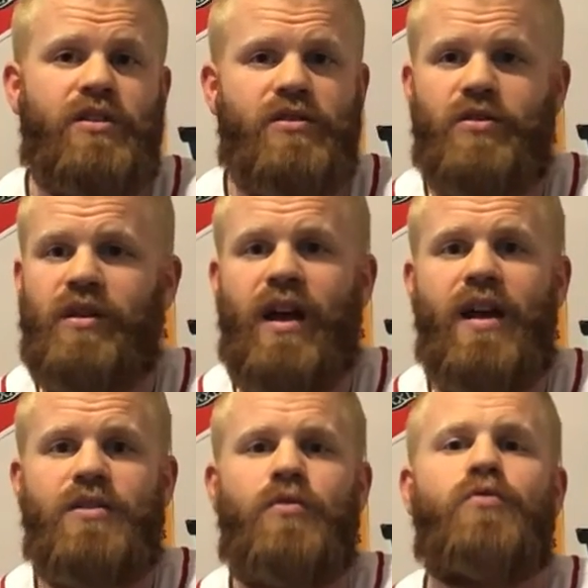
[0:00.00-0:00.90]
So the guy's
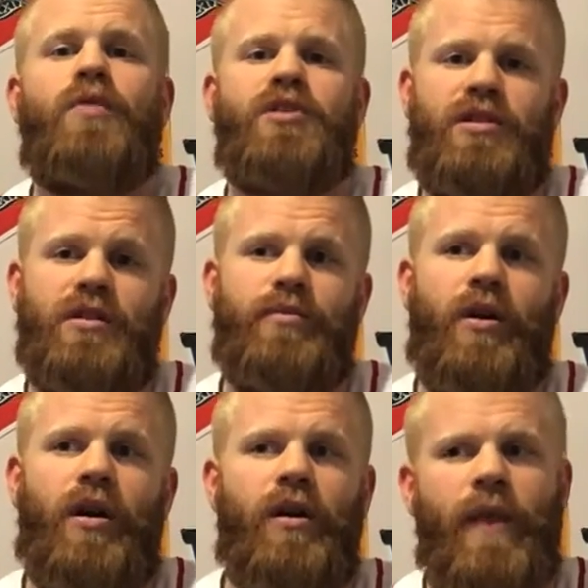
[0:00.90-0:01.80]
crushing the
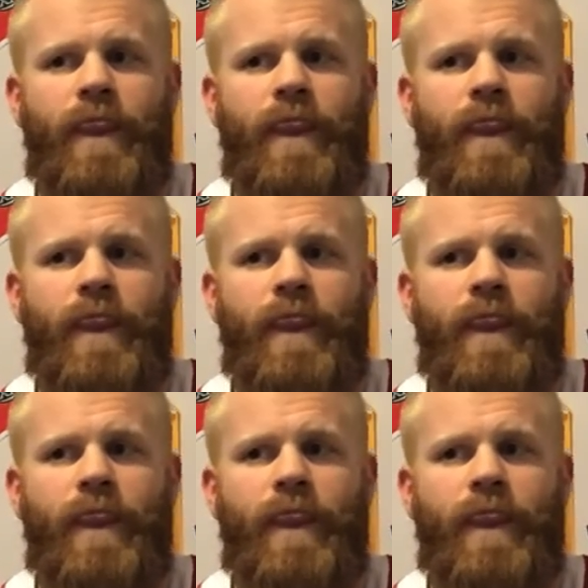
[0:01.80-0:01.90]
ball